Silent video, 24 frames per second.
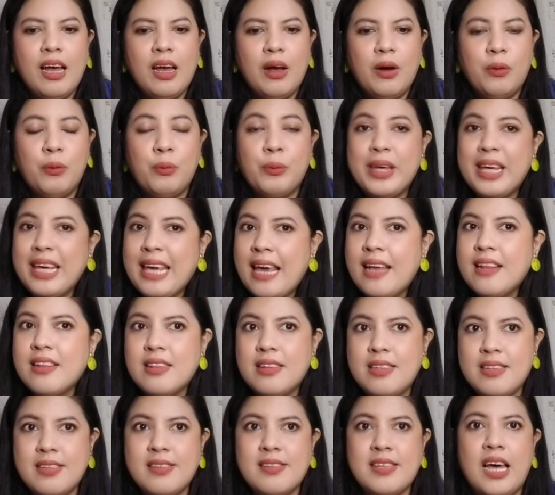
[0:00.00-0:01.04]
we can't
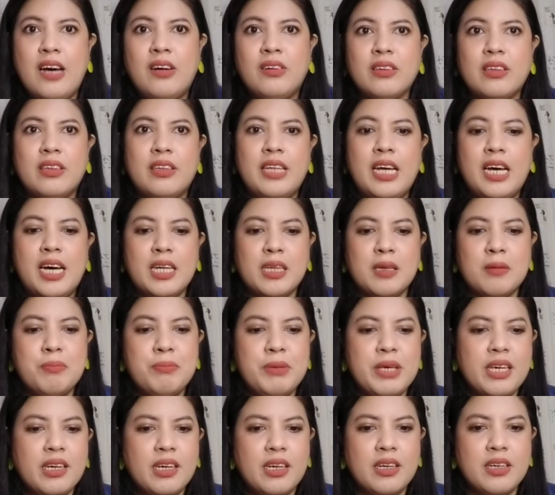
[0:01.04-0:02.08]
discount that,
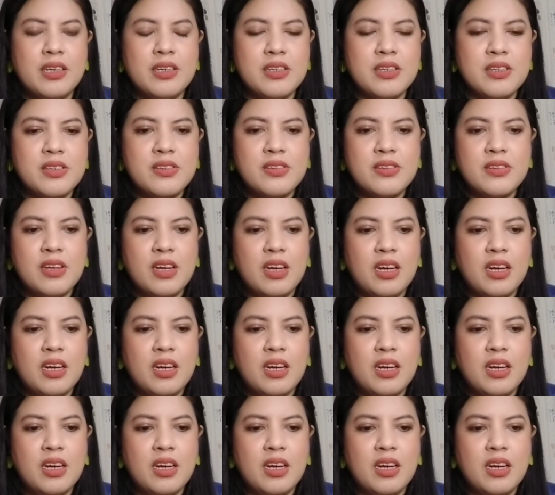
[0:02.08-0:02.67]
because